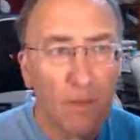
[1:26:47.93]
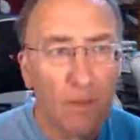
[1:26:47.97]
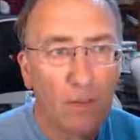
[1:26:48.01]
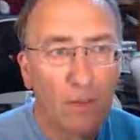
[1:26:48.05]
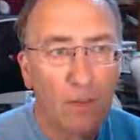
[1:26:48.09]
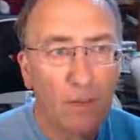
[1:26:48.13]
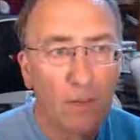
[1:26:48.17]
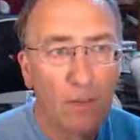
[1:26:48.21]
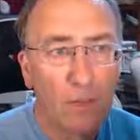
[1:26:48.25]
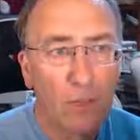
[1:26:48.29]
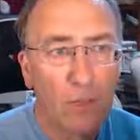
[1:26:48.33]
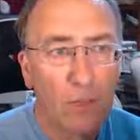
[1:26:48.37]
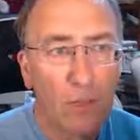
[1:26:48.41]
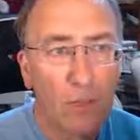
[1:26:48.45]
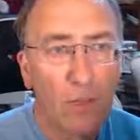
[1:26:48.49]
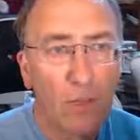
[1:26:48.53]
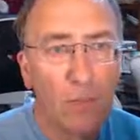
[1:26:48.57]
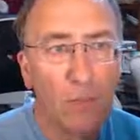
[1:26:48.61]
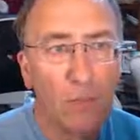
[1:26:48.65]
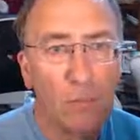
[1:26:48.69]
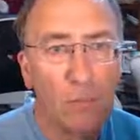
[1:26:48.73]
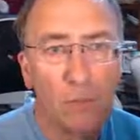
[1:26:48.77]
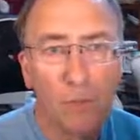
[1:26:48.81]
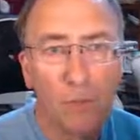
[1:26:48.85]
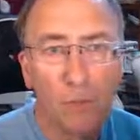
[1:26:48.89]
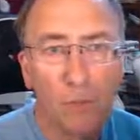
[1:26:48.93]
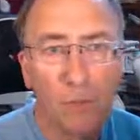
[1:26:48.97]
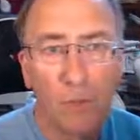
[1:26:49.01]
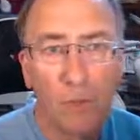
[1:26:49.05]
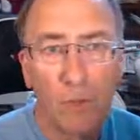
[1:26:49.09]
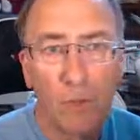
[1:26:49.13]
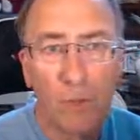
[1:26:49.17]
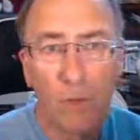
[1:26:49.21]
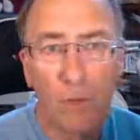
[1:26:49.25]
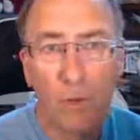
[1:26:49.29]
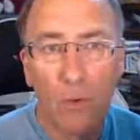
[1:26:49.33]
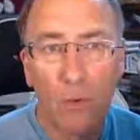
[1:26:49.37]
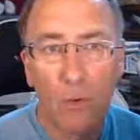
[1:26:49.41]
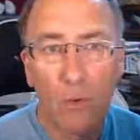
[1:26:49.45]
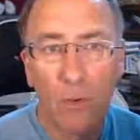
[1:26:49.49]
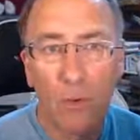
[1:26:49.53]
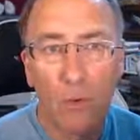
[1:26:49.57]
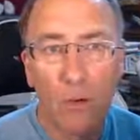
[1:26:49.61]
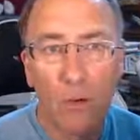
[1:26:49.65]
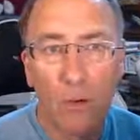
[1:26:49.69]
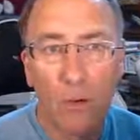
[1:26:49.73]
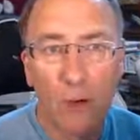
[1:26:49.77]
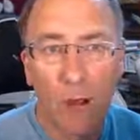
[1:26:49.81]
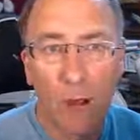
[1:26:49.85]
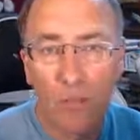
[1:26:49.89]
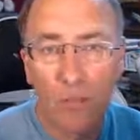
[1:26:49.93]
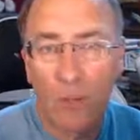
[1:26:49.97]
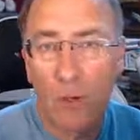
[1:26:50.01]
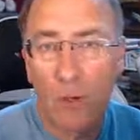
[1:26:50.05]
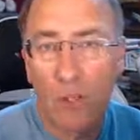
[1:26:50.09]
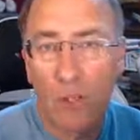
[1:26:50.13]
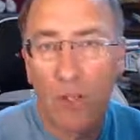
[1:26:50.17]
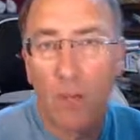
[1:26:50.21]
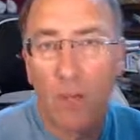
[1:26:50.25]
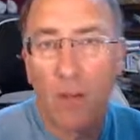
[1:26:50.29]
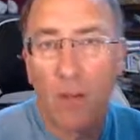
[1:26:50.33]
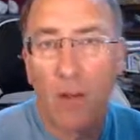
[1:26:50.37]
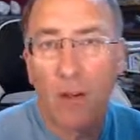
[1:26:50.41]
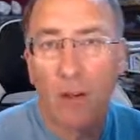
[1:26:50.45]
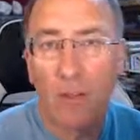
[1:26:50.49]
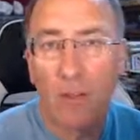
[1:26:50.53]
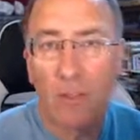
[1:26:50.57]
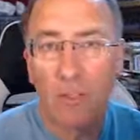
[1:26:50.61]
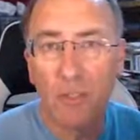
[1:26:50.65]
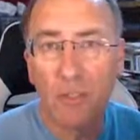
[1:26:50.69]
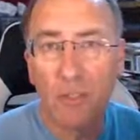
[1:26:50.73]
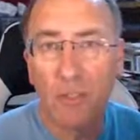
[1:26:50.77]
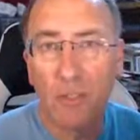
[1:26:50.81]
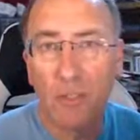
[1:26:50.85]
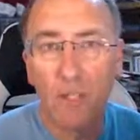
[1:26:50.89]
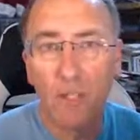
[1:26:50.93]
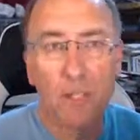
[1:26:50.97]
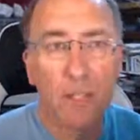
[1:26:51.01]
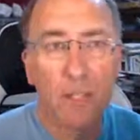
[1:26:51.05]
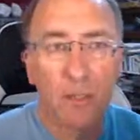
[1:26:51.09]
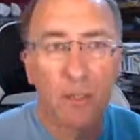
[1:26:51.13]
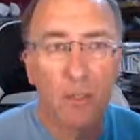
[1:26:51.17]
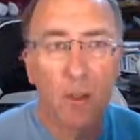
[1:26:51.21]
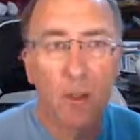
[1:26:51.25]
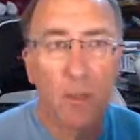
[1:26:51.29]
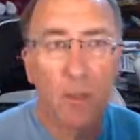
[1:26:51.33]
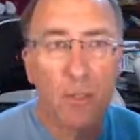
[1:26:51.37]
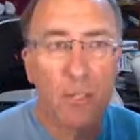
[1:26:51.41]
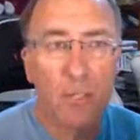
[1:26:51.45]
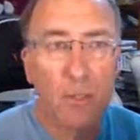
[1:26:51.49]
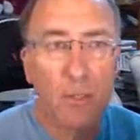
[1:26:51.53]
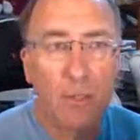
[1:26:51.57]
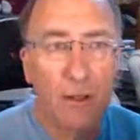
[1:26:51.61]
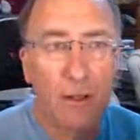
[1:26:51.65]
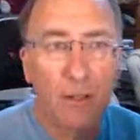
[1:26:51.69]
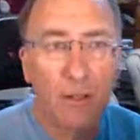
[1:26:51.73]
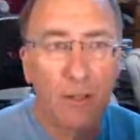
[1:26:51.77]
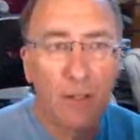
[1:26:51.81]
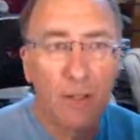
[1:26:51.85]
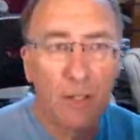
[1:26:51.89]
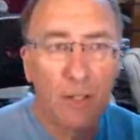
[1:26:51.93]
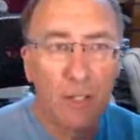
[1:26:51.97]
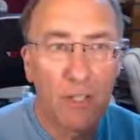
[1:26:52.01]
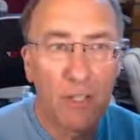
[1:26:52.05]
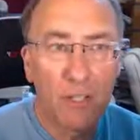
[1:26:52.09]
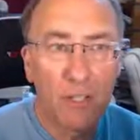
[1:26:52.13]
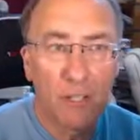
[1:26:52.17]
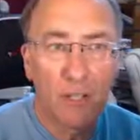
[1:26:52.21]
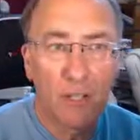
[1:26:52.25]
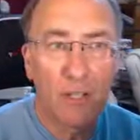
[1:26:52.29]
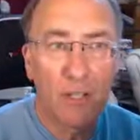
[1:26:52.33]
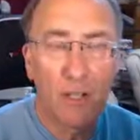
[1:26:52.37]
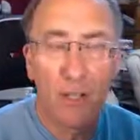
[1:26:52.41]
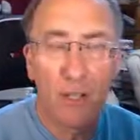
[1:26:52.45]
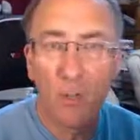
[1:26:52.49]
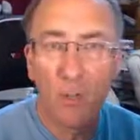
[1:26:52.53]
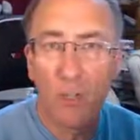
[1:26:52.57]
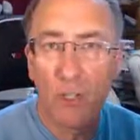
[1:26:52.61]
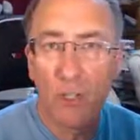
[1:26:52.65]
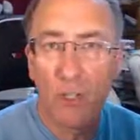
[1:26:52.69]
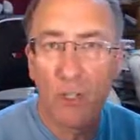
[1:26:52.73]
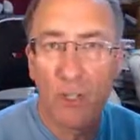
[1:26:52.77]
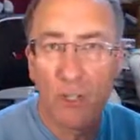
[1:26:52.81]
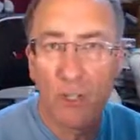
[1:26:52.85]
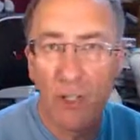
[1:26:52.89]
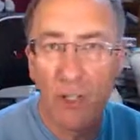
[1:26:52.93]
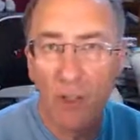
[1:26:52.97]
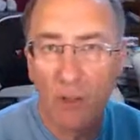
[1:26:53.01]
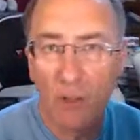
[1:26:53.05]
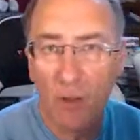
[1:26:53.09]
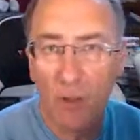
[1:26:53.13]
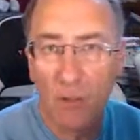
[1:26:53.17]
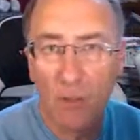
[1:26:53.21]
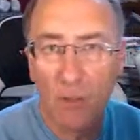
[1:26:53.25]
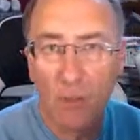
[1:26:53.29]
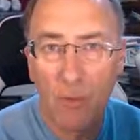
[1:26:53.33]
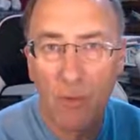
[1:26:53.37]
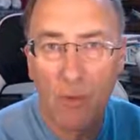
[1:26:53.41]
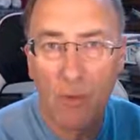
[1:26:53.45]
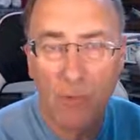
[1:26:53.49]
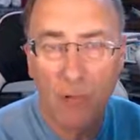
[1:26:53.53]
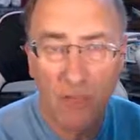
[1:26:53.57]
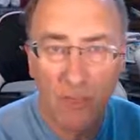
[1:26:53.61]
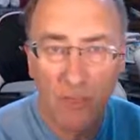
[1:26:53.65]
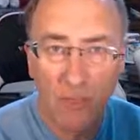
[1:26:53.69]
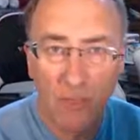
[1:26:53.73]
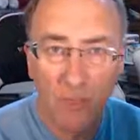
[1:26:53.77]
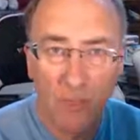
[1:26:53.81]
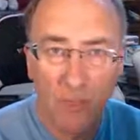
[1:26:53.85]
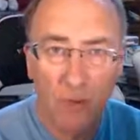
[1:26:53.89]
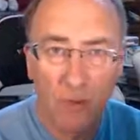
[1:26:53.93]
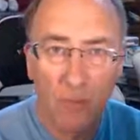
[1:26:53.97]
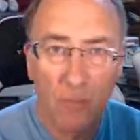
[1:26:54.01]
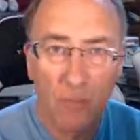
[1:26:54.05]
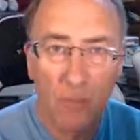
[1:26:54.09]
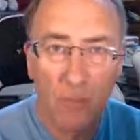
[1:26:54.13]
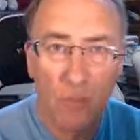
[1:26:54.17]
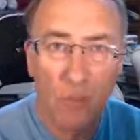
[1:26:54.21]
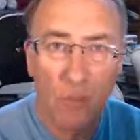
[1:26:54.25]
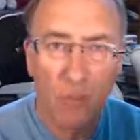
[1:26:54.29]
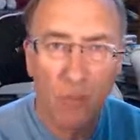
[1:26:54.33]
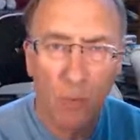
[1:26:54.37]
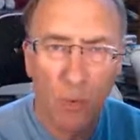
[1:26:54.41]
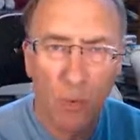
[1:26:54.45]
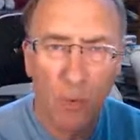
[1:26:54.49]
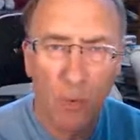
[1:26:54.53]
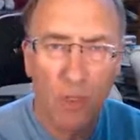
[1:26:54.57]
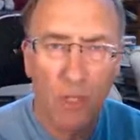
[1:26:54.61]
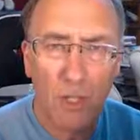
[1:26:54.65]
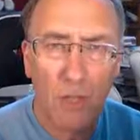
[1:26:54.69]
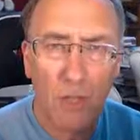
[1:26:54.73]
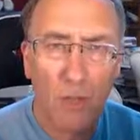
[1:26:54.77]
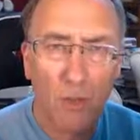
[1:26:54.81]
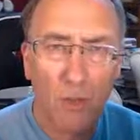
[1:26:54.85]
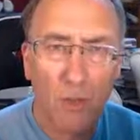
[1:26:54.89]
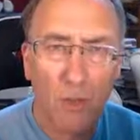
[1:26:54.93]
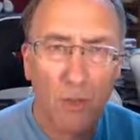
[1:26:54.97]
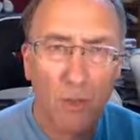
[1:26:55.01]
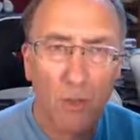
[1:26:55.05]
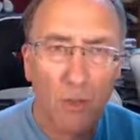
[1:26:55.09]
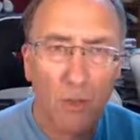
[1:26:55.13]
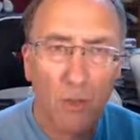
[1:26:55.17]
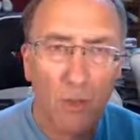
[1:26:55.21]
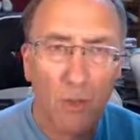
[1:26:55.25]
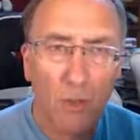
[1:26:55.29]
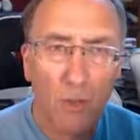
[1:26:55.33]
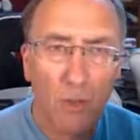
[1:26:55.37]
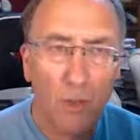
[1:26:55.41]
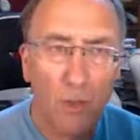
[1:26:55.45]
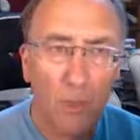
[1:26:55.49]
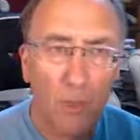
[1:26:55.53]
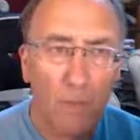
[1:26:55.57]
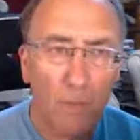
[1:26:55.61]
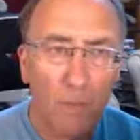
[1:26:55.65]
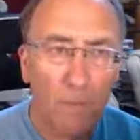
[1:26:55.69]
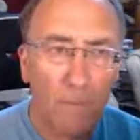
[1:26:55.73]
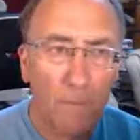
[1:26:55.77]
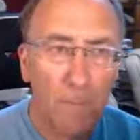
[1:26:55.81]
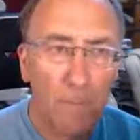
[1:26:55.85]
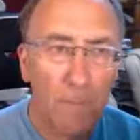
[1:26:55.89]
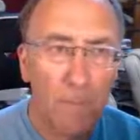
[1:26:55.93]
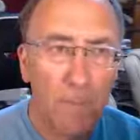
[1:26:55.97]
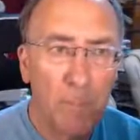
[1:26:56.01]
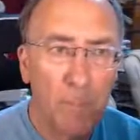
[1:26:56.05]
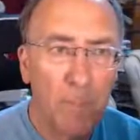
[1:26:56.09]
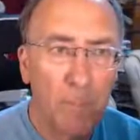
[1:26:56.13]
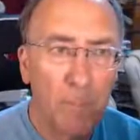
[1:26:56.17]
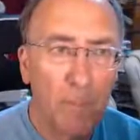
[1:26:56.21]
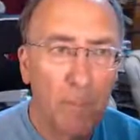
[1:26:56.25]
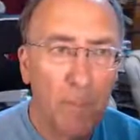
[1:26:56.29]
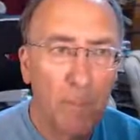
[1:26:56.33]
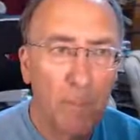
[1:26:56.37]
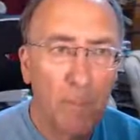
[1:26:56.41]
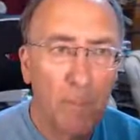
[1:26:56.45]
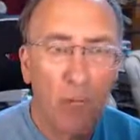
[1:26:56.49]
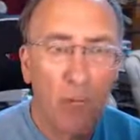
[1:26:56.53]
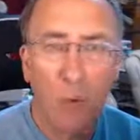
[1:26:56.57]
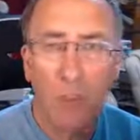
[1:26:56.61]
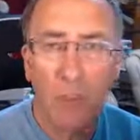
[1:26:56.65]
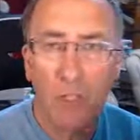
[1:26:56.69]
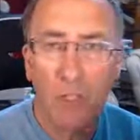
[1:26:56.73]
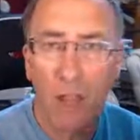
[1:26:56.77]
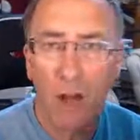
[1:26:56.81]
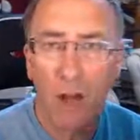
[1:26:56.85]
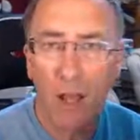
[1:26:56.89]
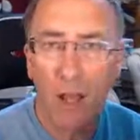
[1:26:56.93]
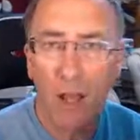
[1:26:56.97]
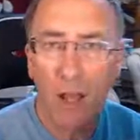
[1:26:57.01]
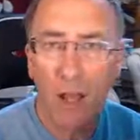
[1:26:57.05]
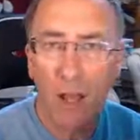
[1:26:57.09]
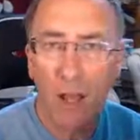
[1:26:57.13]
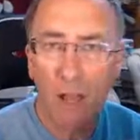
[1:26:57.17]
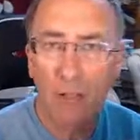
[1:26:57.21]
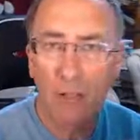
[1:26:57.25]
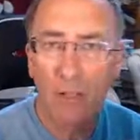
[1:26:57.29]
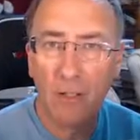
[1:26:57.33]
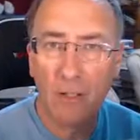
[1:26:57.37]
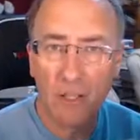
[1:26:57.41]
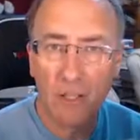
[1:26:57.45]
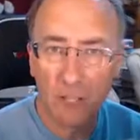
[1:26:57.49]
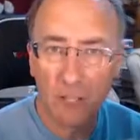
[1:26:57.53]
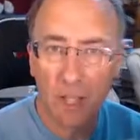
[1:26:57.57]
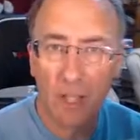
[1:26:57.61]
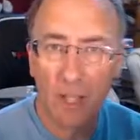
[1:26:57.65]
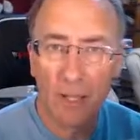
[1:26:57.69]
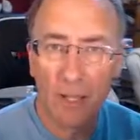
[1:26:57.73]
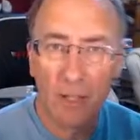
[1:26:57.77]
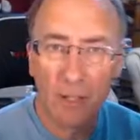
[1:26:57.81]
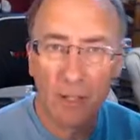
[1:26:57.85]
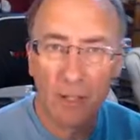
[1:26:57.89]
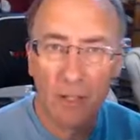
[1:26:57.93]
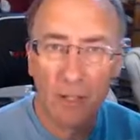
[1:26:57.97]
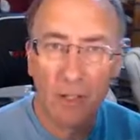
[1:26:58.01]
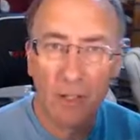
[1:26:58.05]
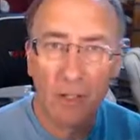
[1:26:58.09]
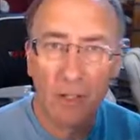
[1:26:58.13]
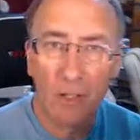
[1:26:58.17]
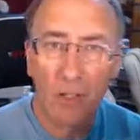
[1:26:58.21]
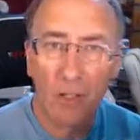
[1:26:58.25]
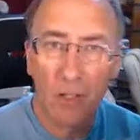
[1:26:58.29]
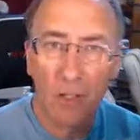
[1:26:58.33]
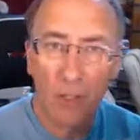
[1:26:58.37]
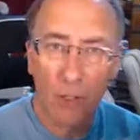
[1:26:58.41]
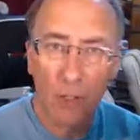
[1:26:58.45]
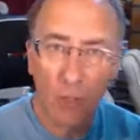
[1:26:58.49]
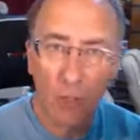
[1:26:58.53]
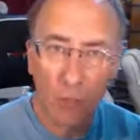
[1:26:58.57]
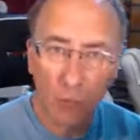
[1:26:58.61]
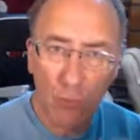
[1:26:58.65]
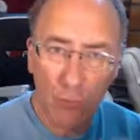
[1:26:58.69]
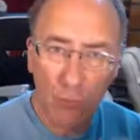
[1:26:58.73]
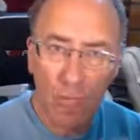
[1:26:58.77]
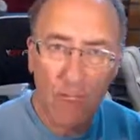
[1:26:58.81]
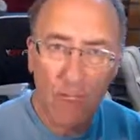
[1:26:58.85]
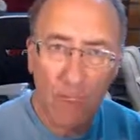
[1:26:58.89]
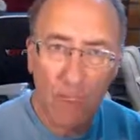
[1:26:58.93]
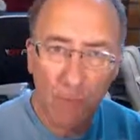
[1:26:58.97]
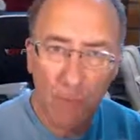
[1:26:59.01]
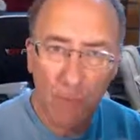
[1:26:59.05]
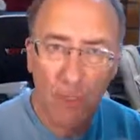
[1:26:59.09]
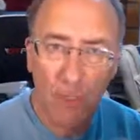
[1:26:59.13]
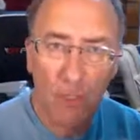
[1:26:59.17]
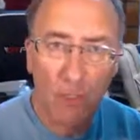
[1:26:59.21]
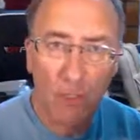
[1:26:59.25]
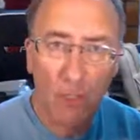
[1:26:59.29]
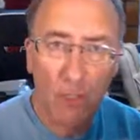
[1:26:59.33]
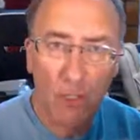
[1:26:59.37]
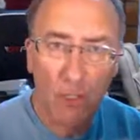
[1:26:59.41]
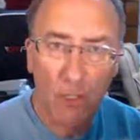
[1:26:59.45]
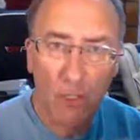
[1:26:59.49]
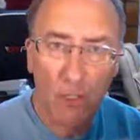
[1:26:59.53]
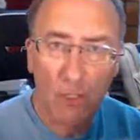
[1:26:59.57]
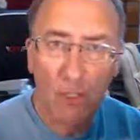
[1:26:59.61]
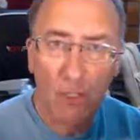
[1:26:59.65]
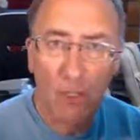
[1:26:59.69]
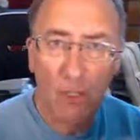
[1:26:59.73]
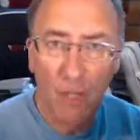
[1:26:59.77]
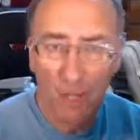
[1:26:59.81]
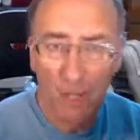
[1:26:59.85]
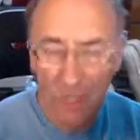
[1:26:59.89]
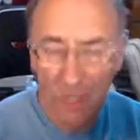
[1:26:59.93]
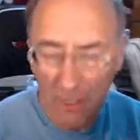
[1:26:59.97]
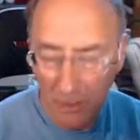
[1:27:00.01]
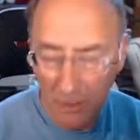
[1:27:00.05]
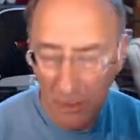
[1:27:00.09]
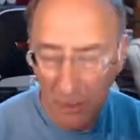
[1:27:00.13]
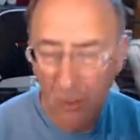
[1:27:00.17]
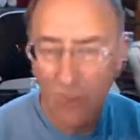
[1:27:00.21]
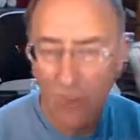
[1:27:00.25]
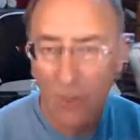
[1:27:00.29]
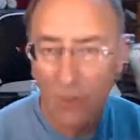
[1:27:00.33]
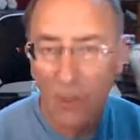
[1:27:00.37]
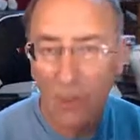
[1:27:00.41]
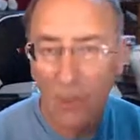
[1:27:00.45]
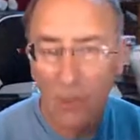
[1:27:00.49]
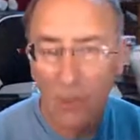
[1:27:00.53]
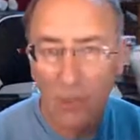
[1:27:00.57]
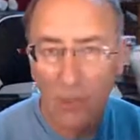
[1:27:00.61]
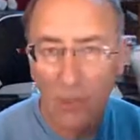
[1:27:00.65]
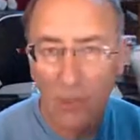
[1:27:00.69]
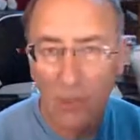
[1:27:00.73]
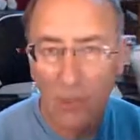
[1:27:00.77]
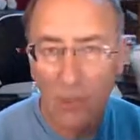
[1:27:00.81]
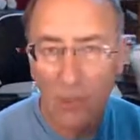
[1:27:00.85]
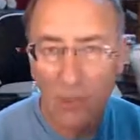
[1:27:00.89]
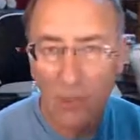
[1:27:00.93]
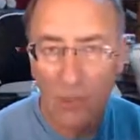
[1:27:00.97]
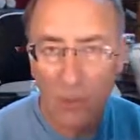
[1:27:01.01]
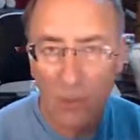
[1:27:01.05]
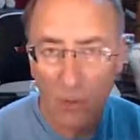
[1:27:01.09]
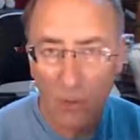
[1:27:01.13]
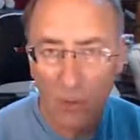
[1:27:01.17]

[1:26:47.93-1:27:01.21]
So, I'm not an American citizen. If I was an American citizen, I would certainly vote for President Trump. Of course I would. Because I understand the greater picture. And I know that those of